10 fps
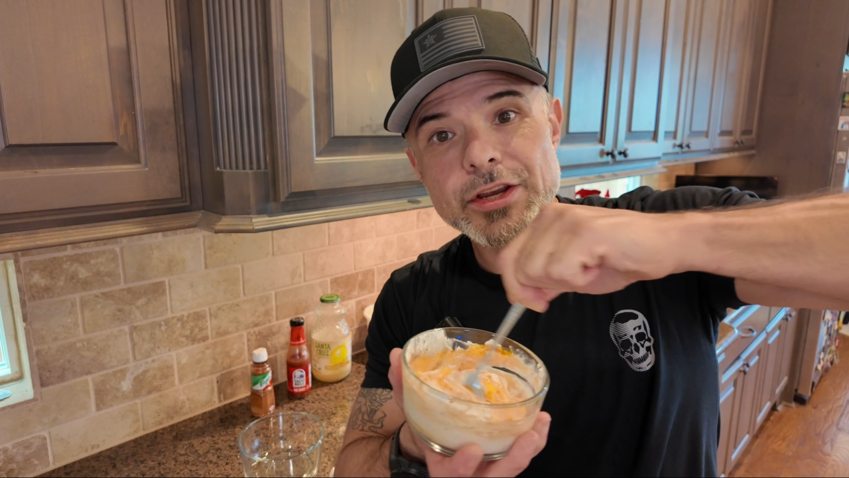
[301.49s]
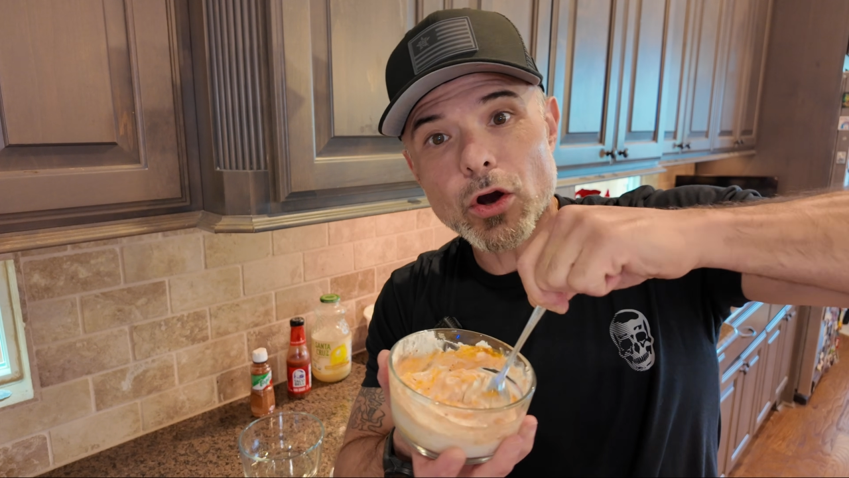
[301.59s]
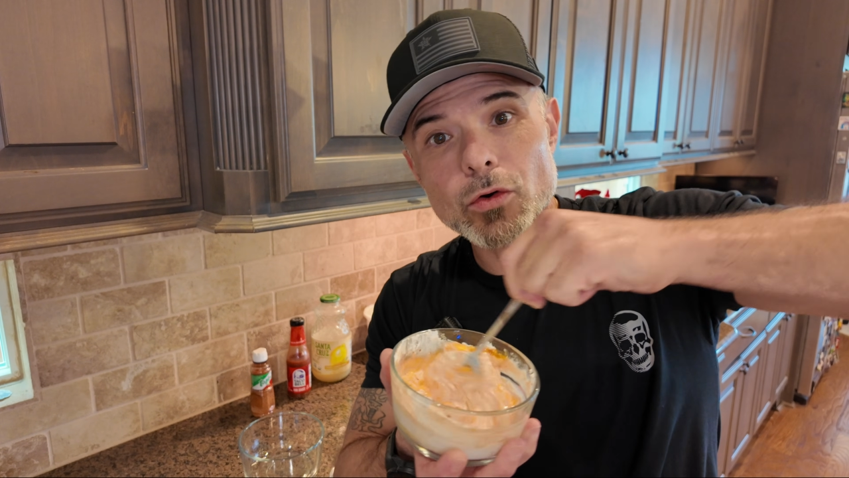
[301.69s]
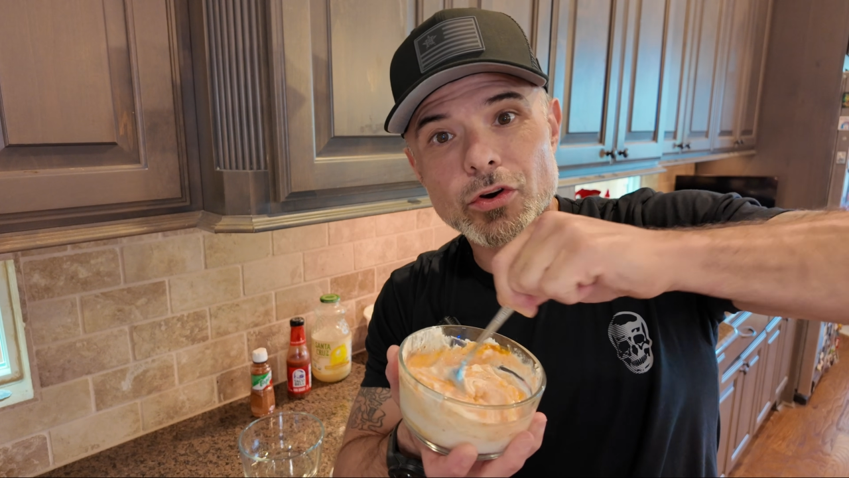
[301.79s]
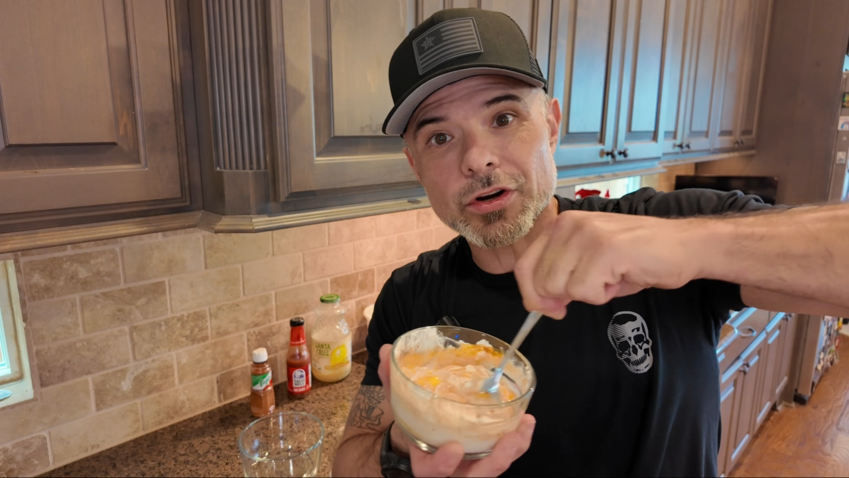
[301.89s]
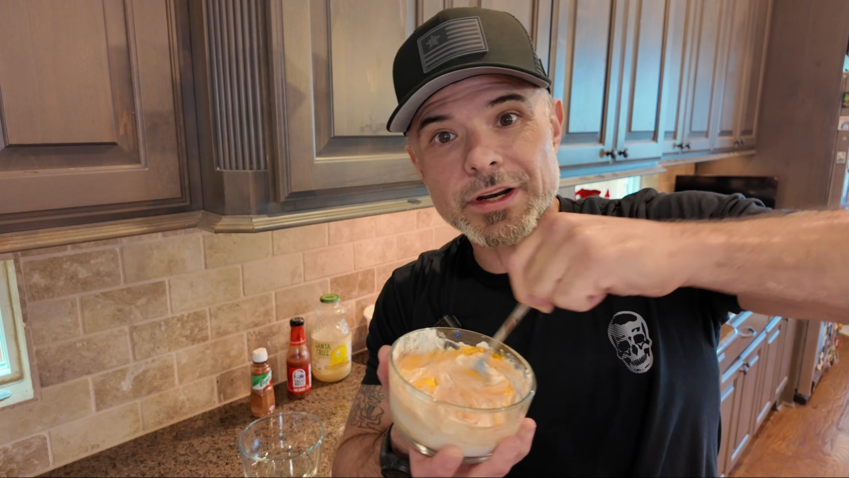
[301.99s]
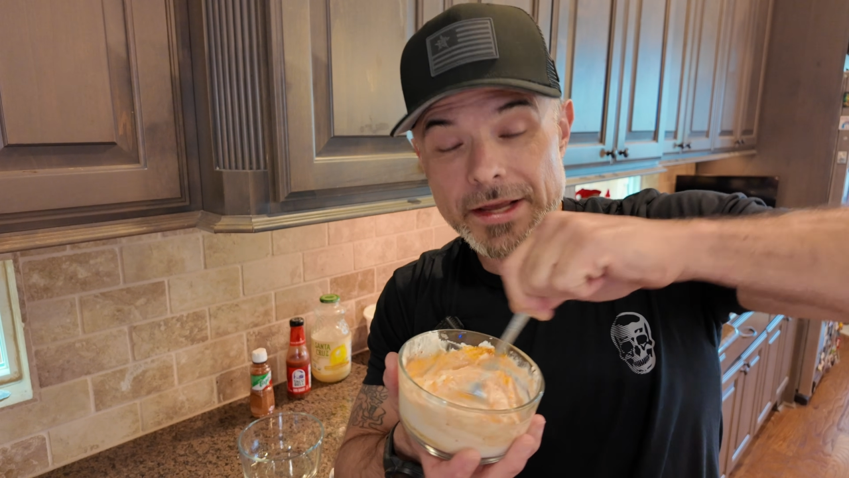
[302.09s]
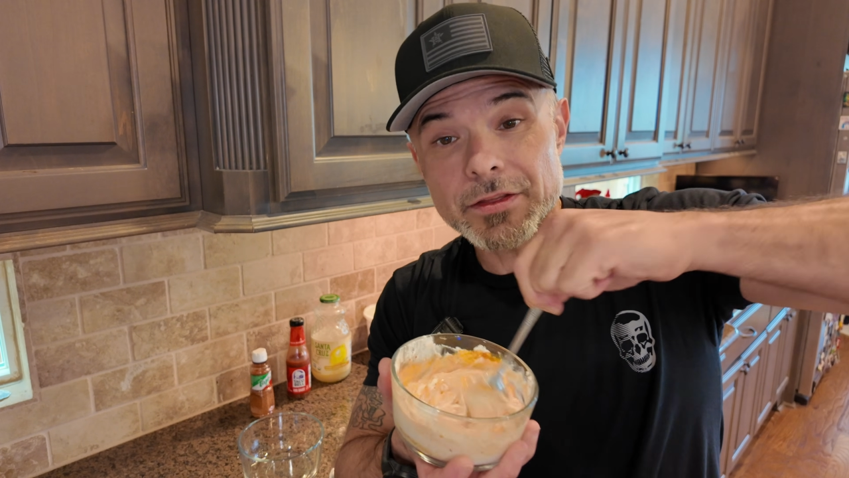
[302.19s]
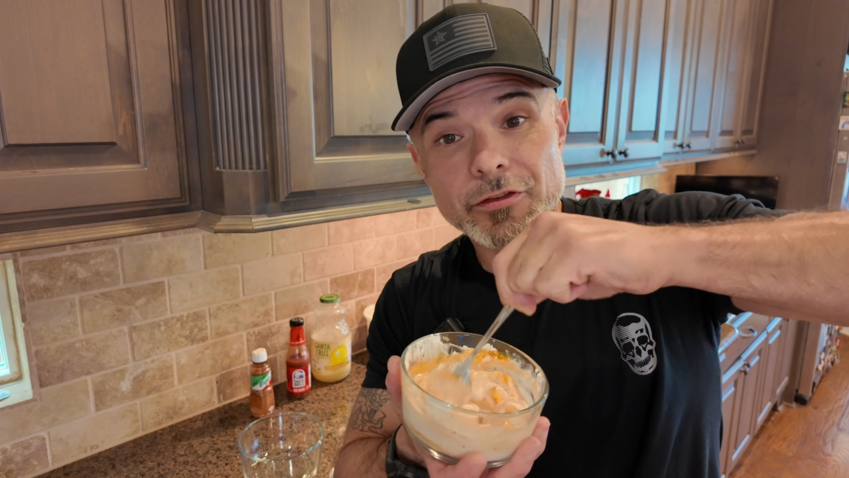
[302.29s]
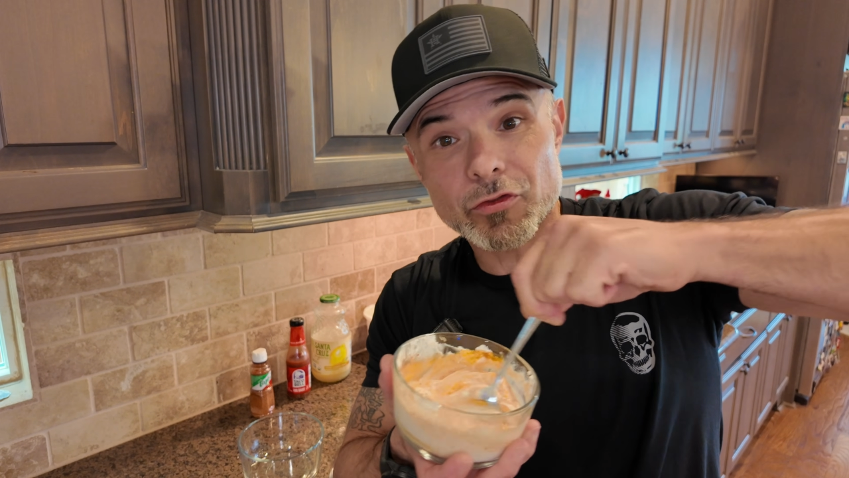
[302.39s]
yogurt
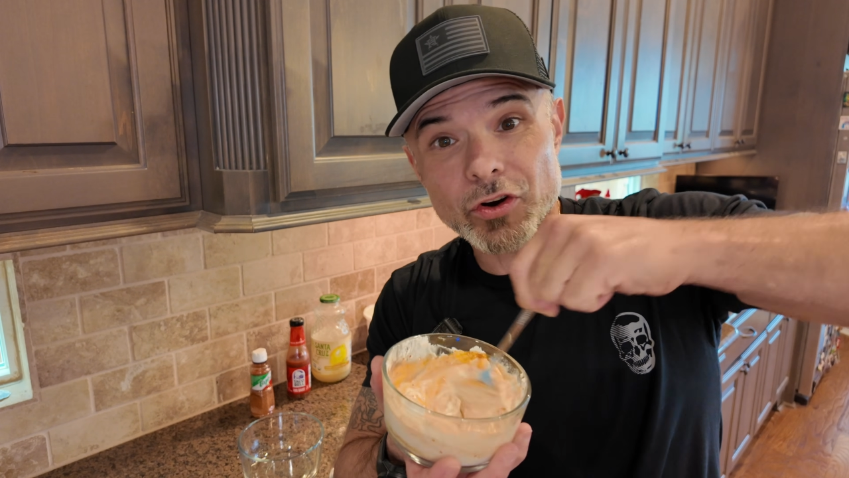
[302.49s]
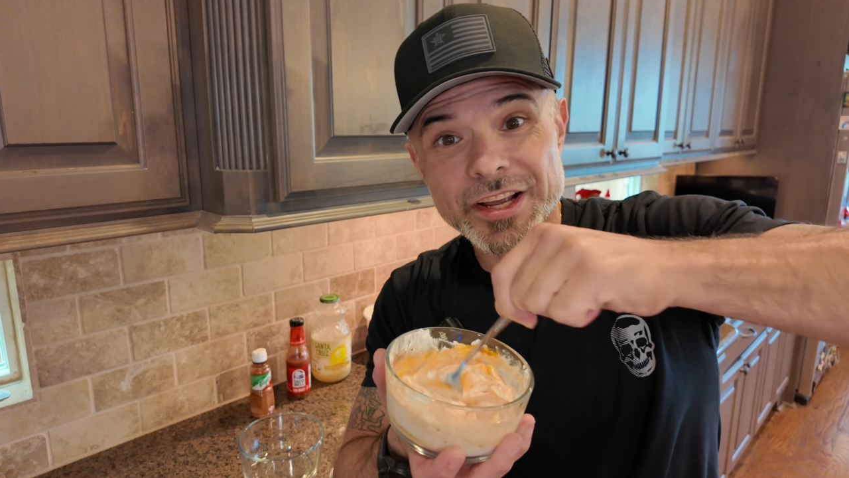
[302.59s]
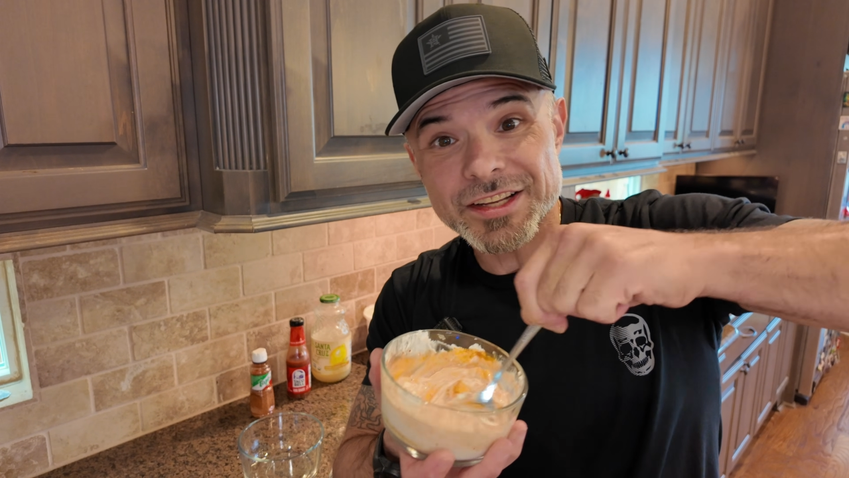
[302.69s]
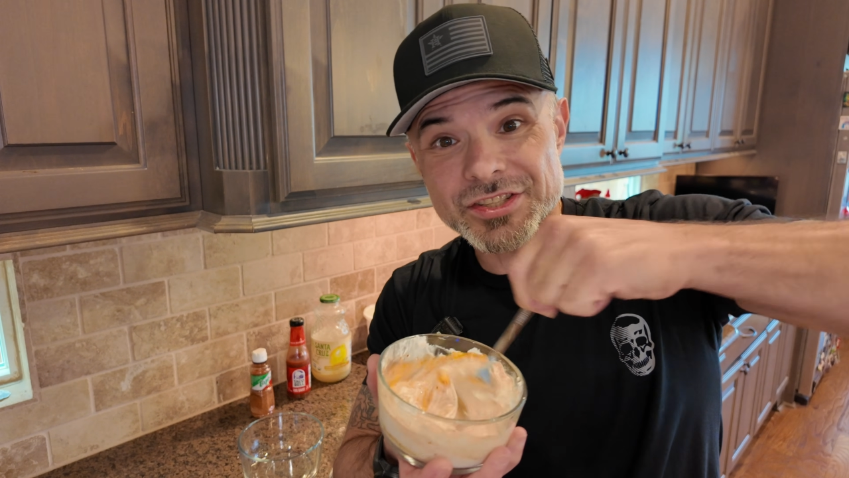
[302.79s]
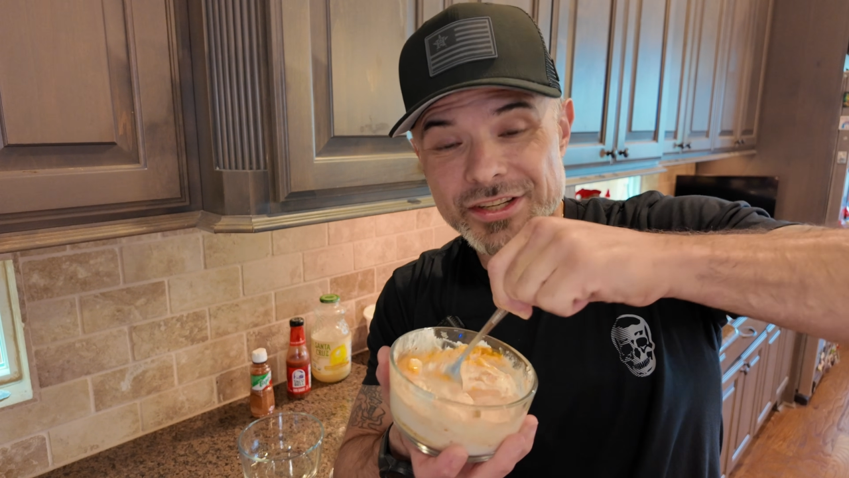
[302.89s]
in the fridge